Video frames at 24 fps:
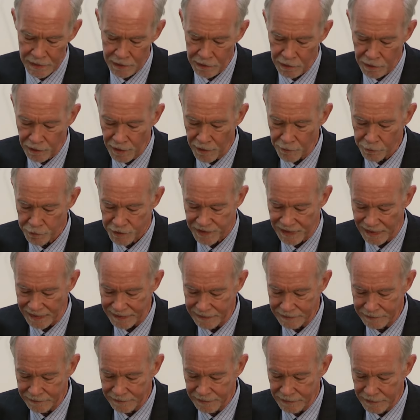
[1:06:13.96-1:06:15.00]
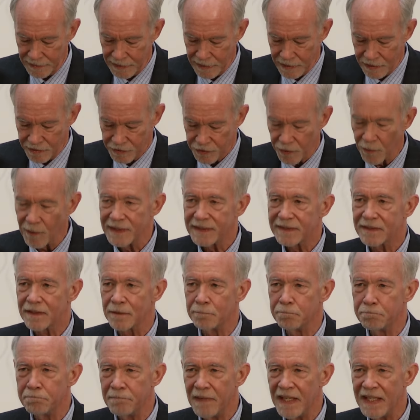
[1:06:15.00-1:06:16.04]
closely. So it's
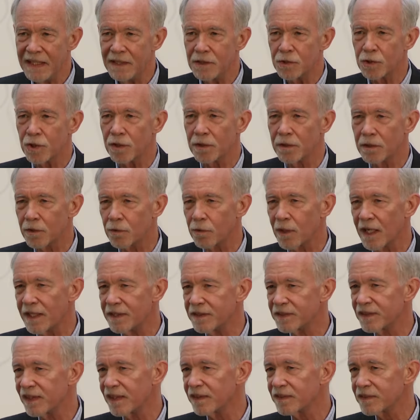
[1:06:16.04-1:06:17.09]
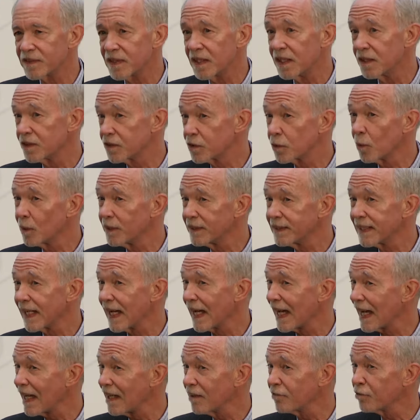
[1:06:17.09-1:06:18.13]
a major crisis that's going to
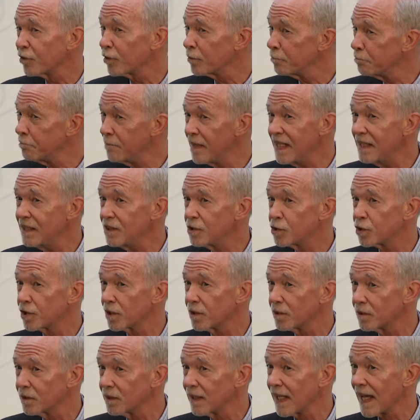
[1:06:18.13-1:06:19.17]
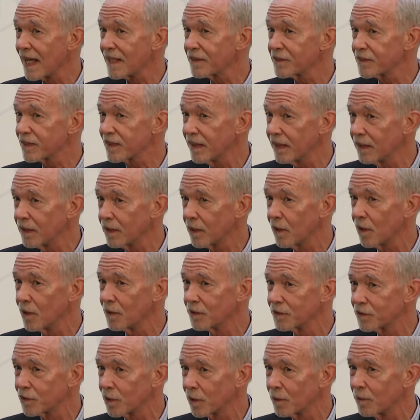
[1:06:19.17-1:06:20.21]
have major lasting
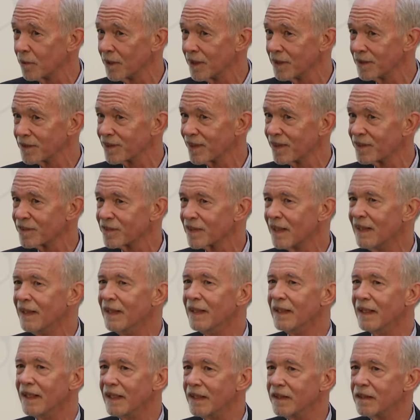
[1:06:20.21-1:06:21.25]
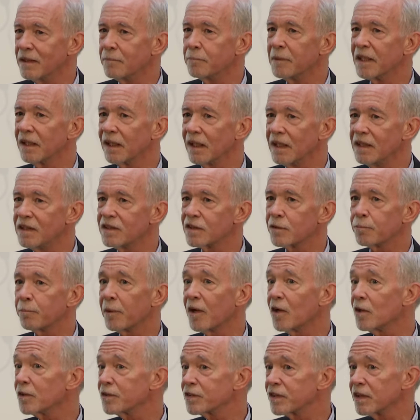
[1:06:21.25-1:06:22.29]
consequences in the Middle East,
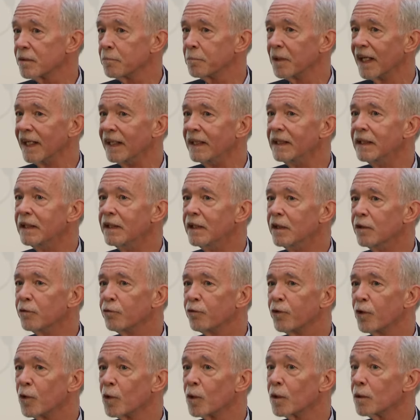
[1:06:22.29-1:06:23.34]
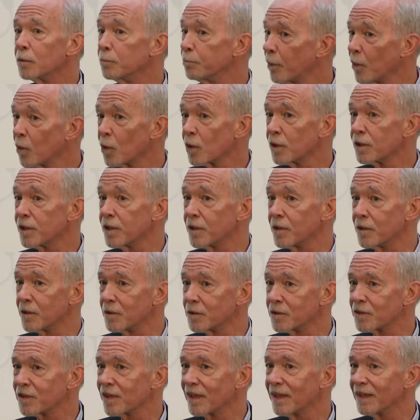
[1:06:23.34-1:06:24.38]
possibly for
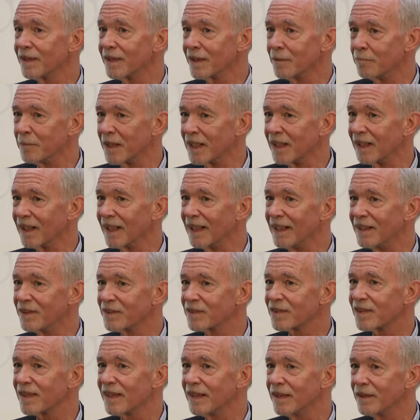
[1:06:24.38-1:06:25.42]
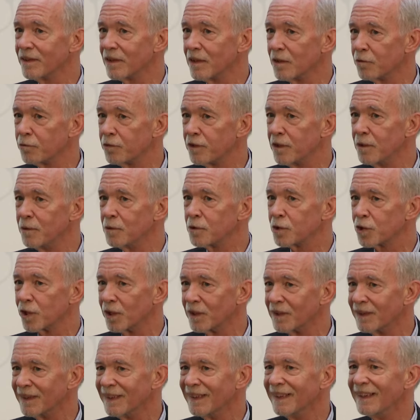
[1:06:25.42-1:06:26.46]
borders in the Middle East in the future.